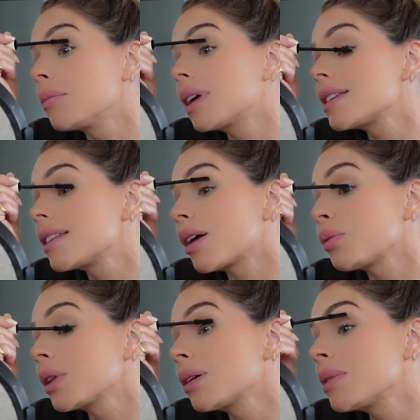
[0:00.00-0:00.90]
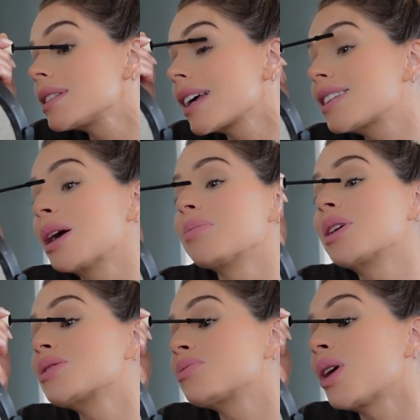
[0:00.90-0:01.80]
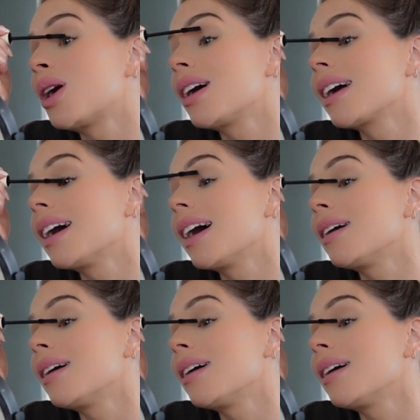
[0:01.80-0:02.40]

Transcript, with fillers: because then that really means like something's wrong.